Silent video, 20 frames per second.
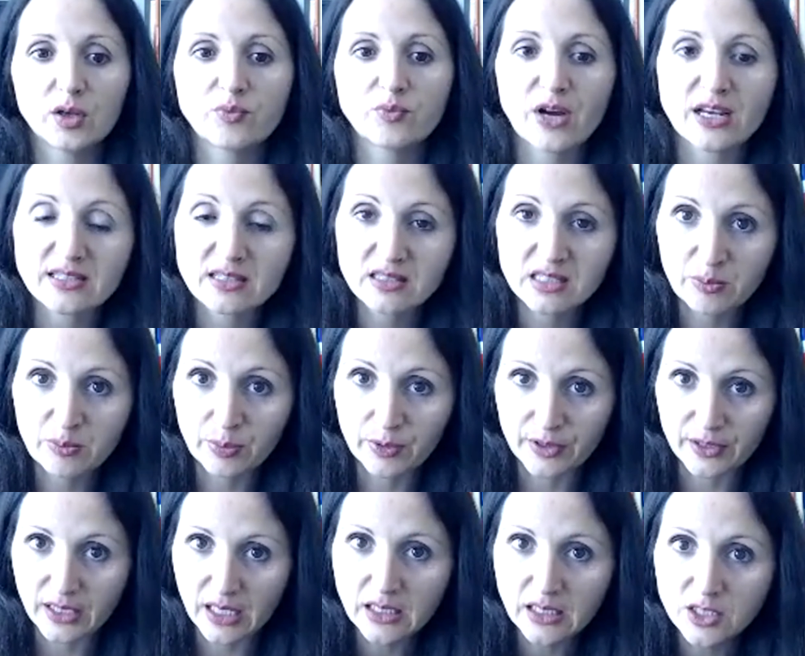present simple
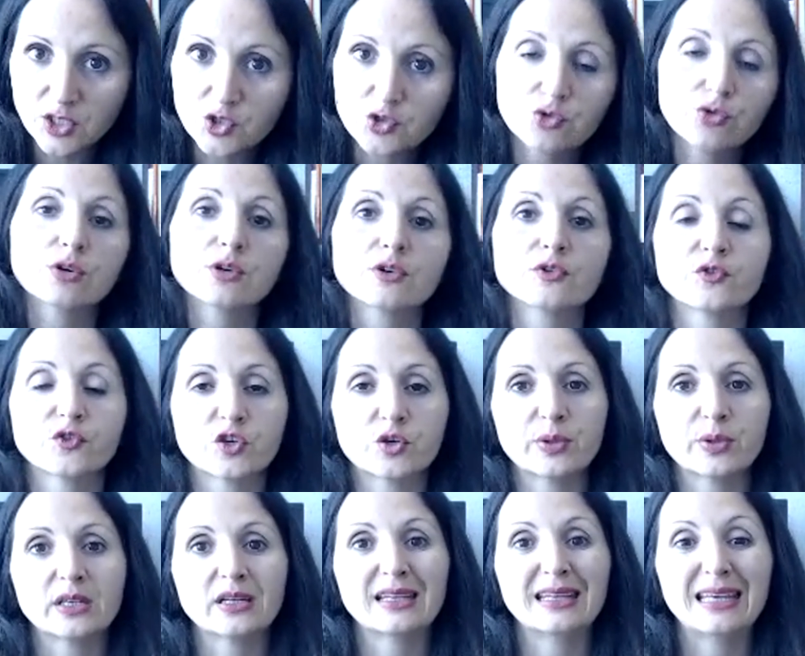in English, or
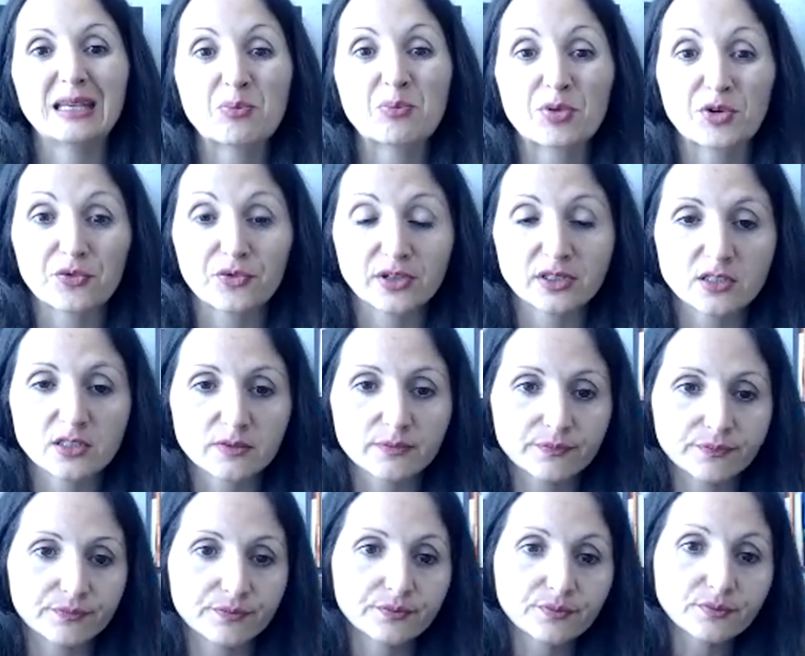Serbian imperfect
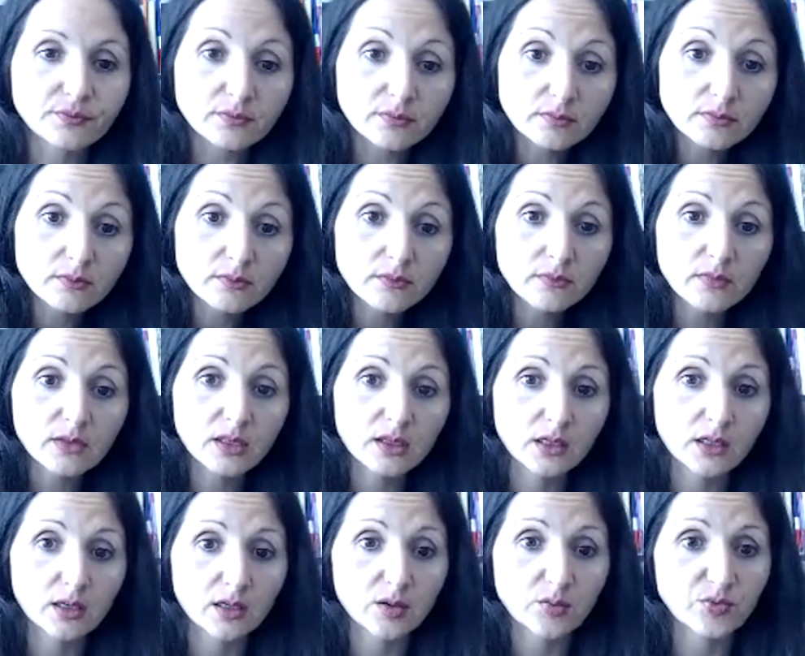
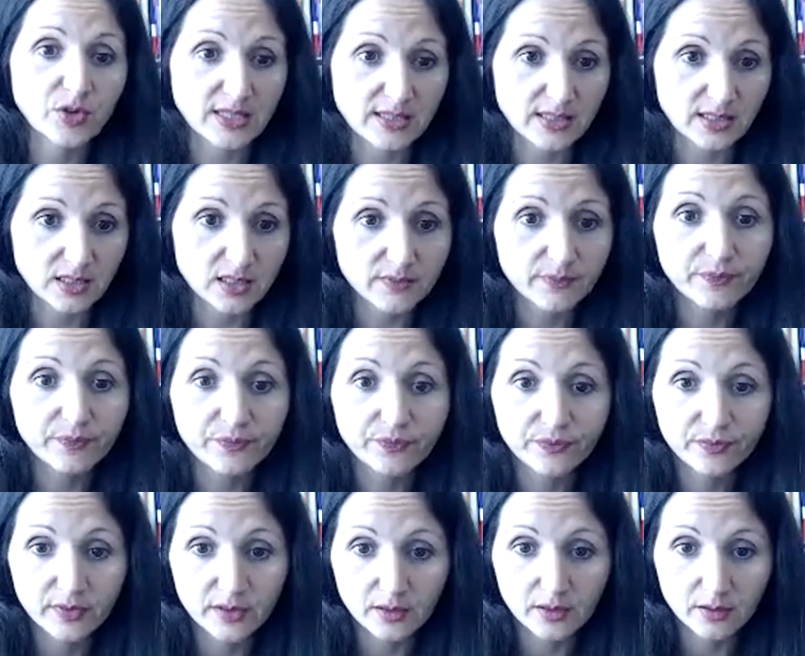present.
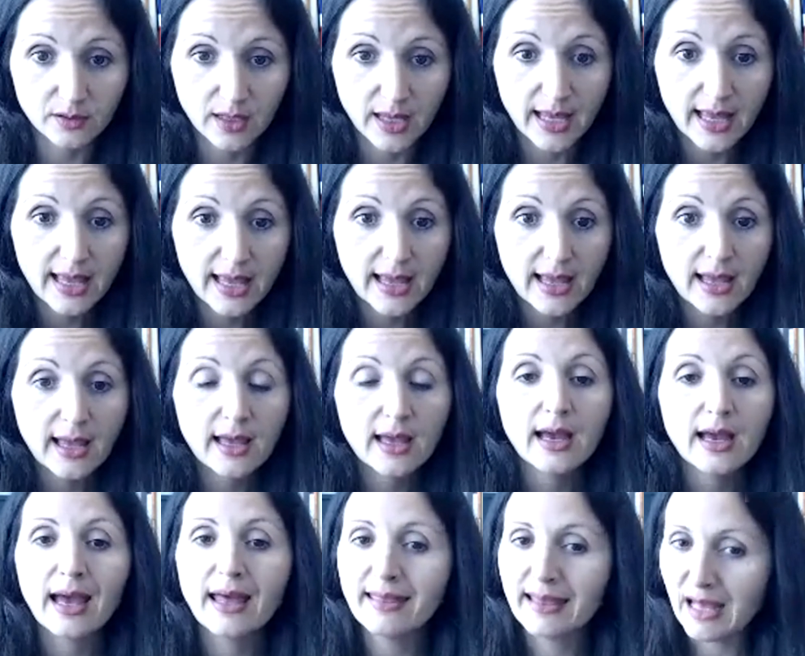
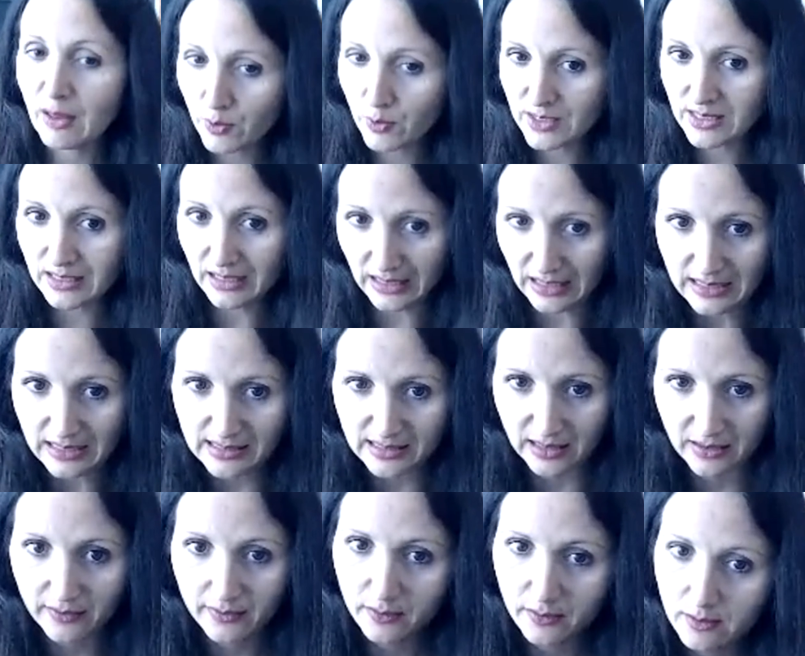And that was
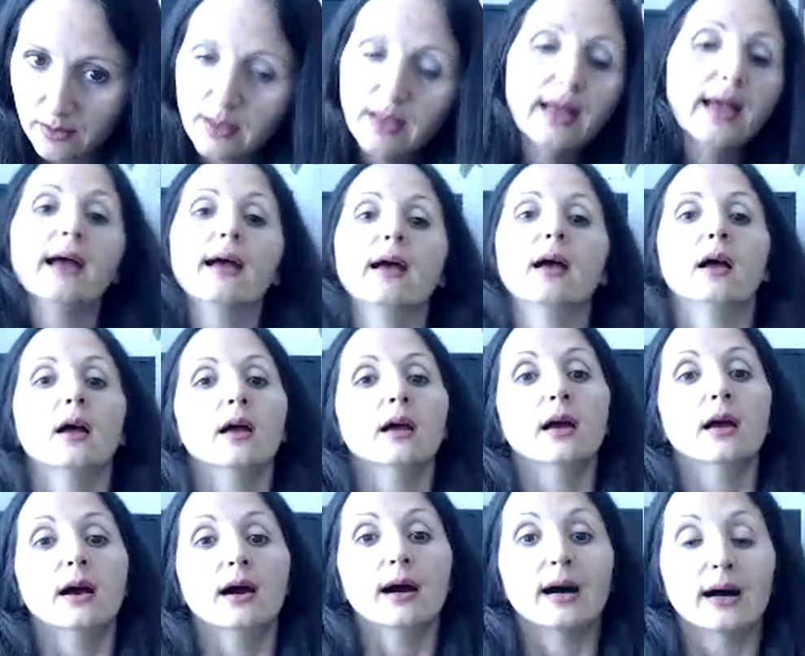easy.
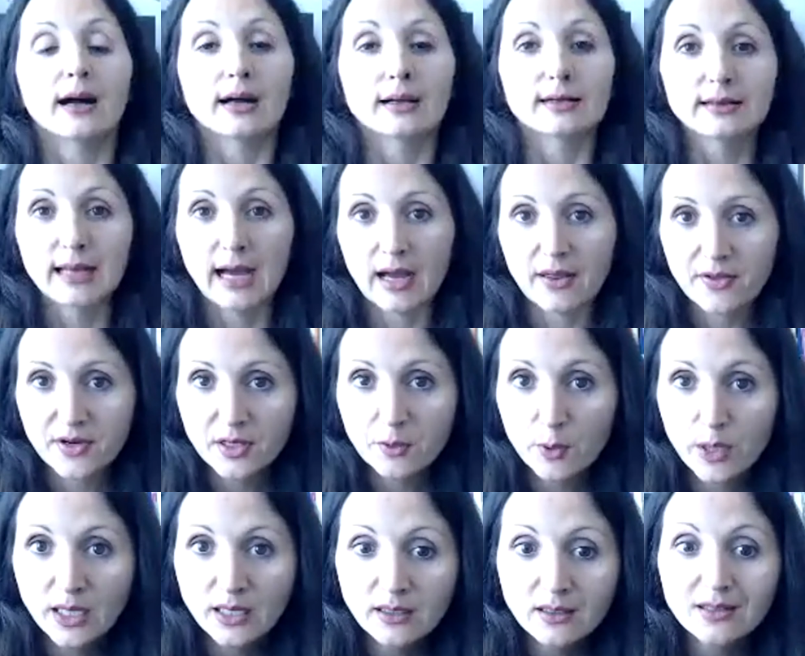Another
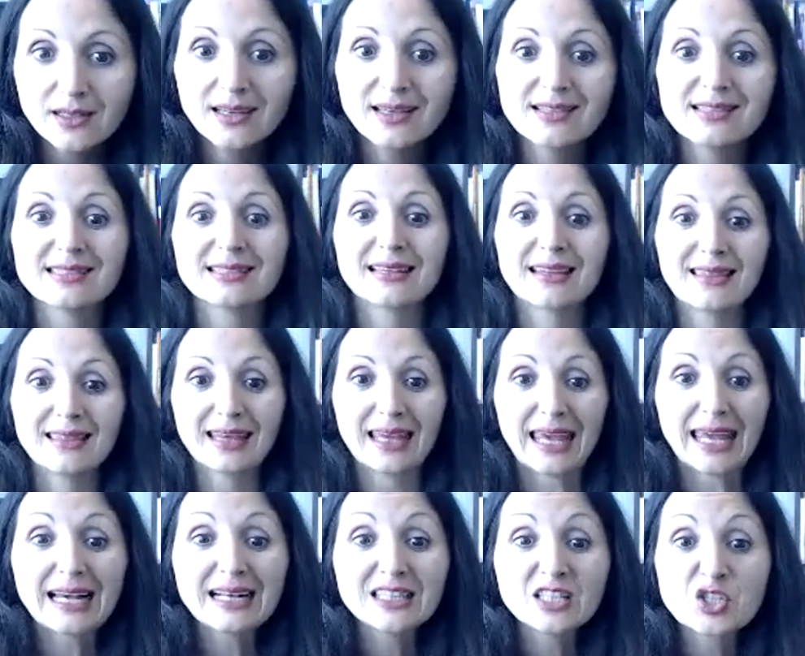one is
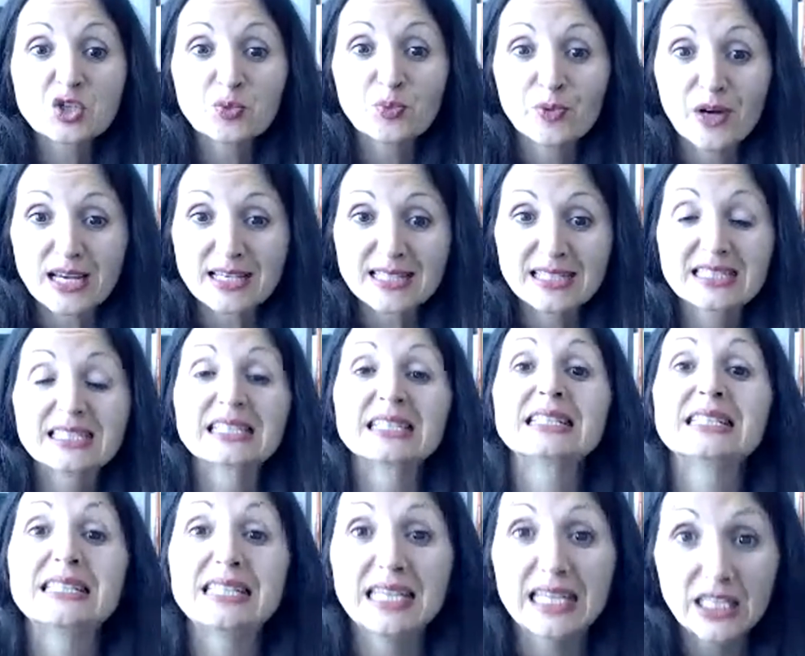English present
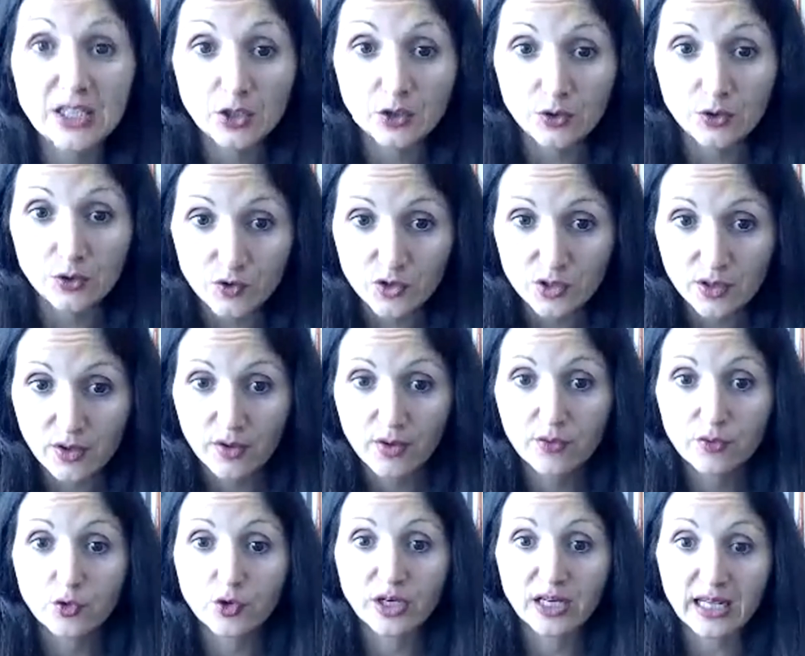continuous.
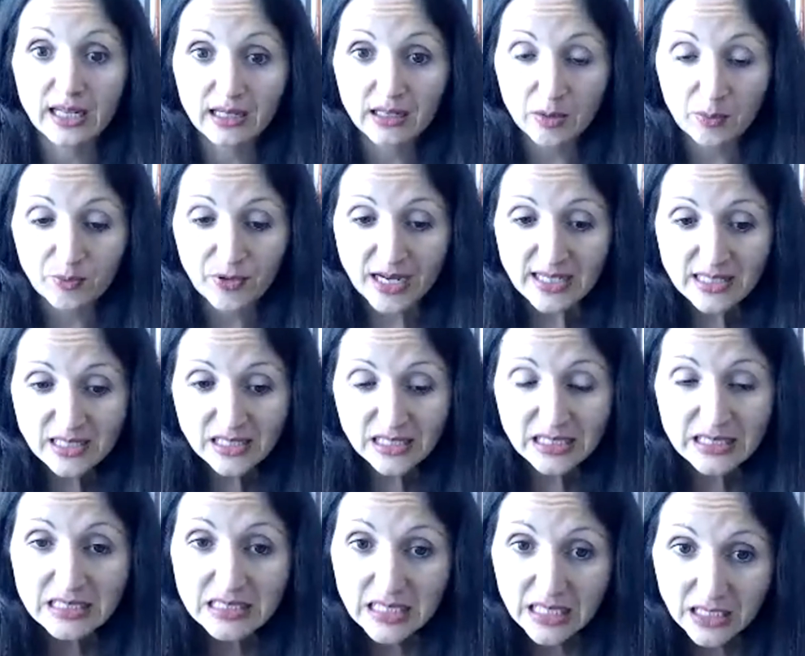For present
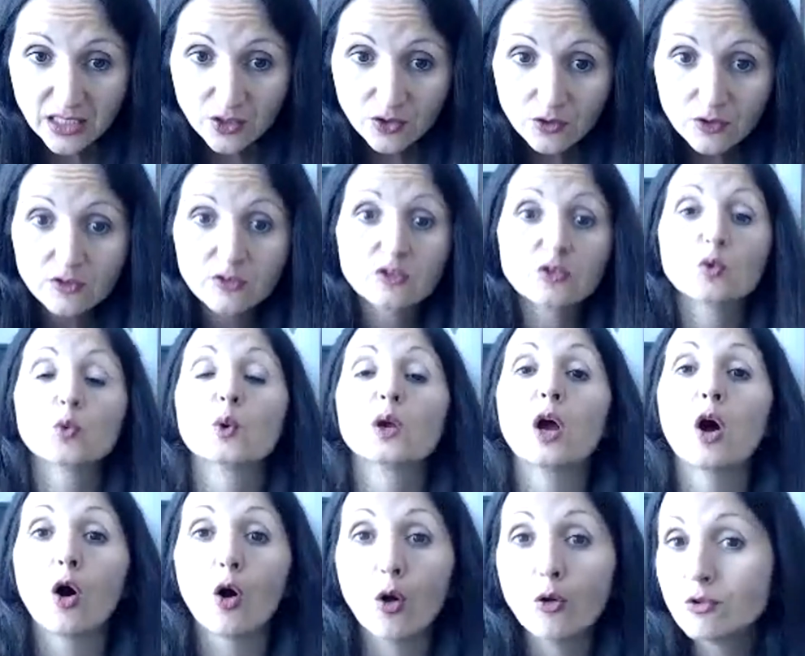continuous,
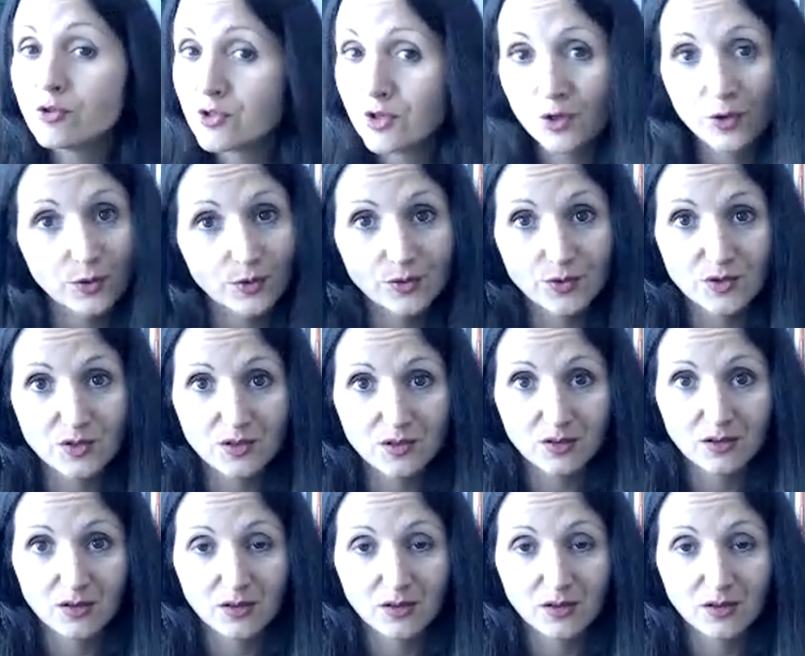we also use